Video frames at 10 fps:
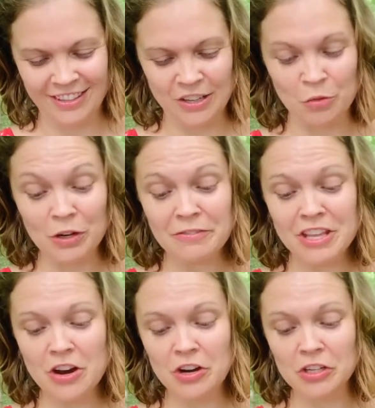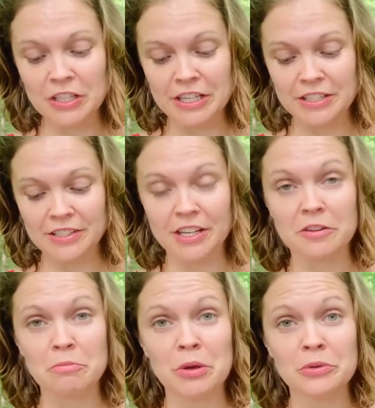One of the earliest
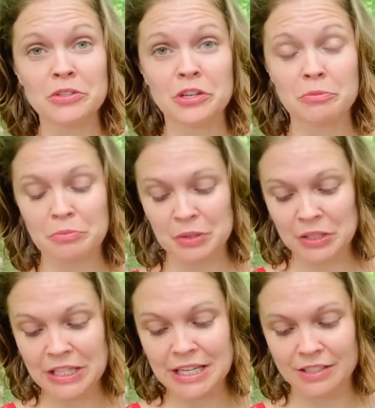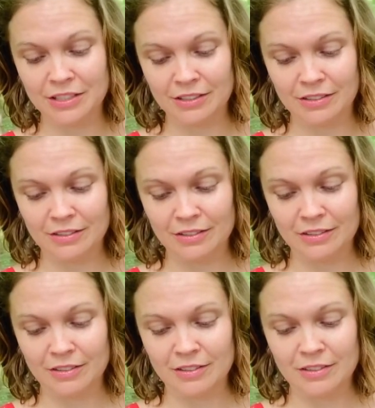and most complete
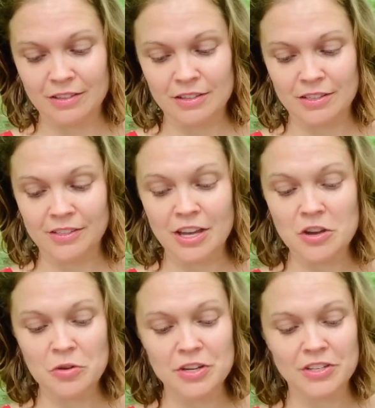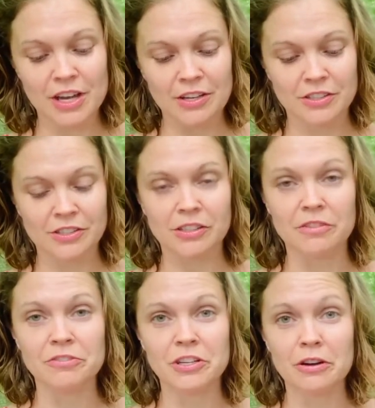sacred texts of
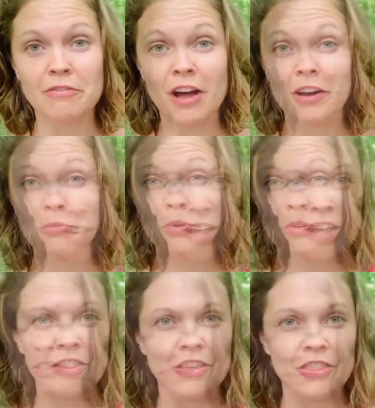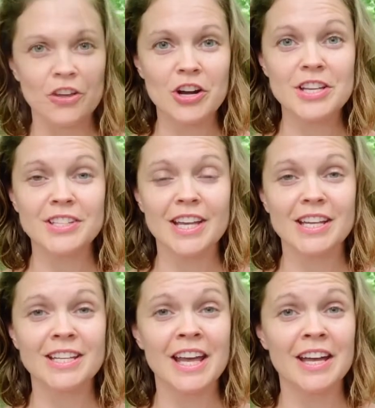Theravada Buddhism, the
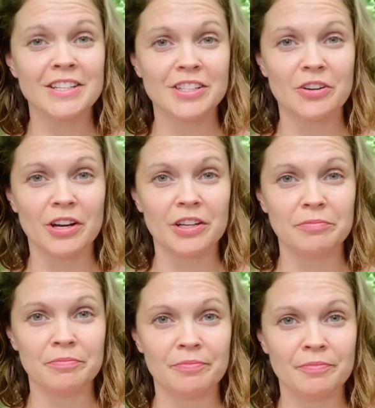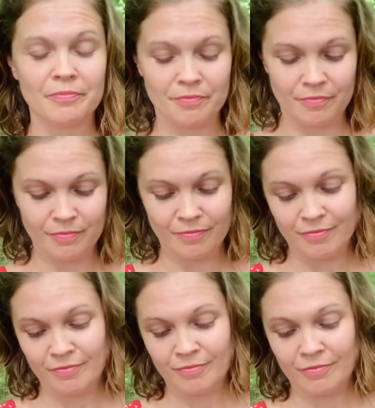32nd hexagram
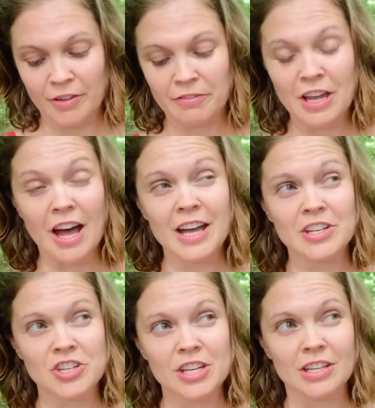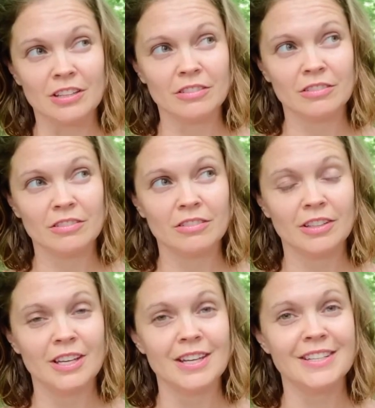of the I Ching,
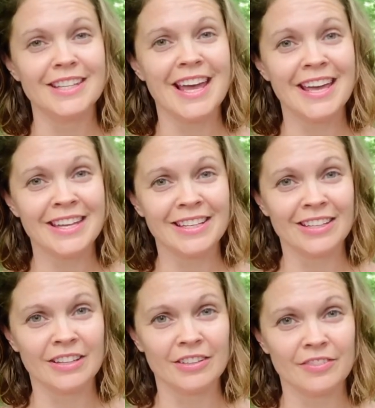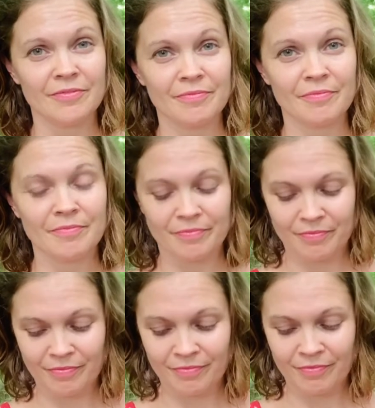is Heng,
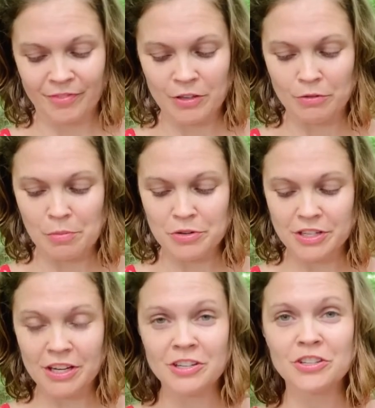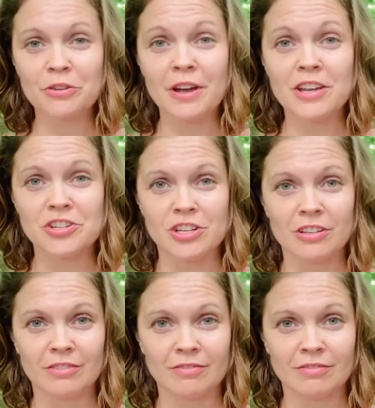representing duration,